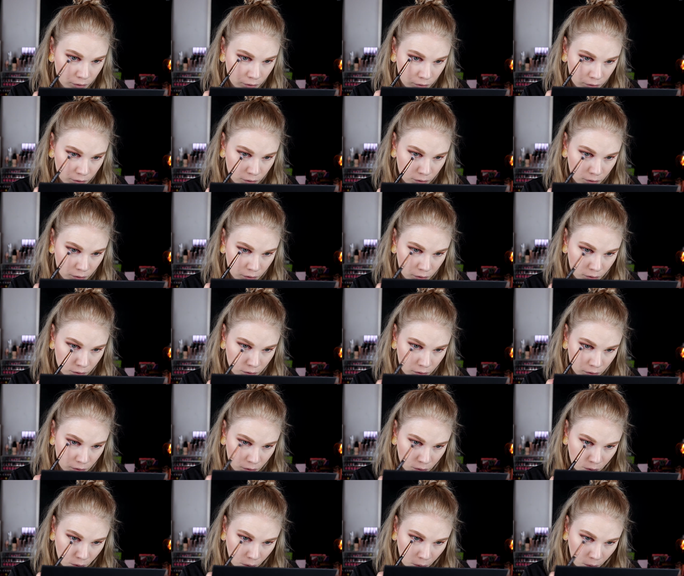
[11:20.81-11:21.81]

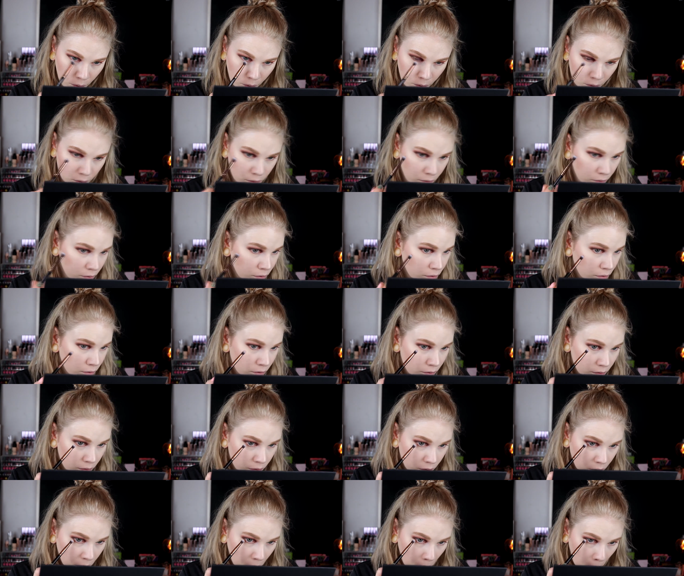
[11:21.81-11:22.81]

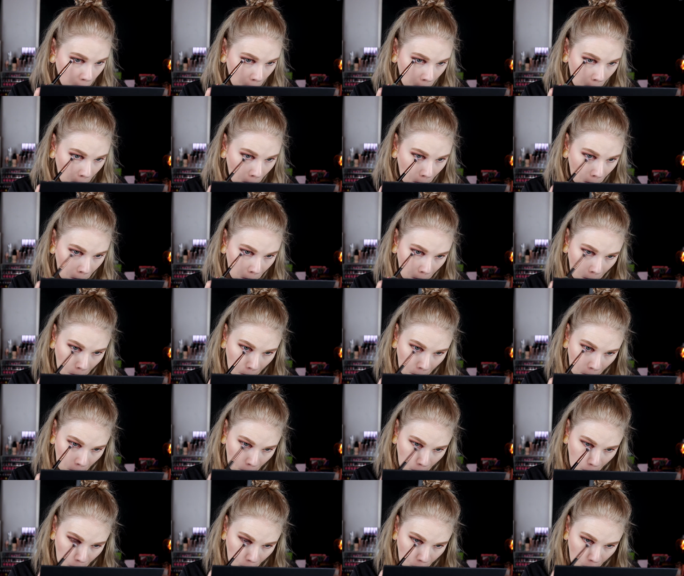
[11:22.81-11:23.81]

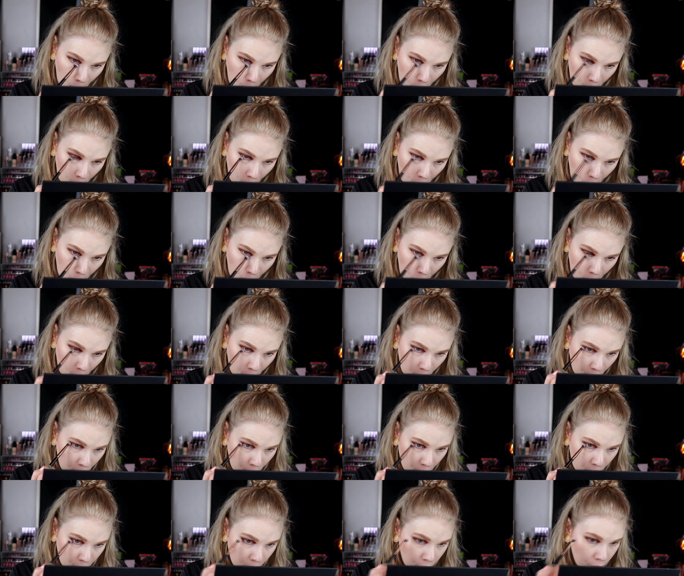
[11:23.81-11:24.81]
(silence)